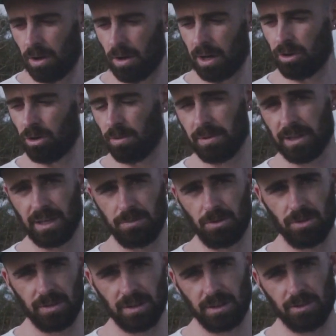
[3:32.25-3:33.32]
I normally am
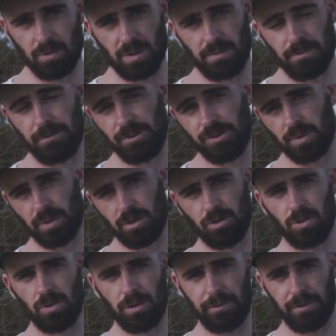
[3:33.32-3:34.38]
using this when I'm fishing with
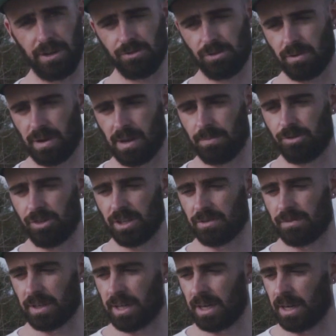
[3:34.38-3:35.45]
200-300 gram
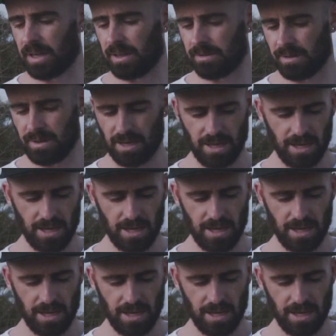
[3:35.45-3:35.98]
jigs for kingies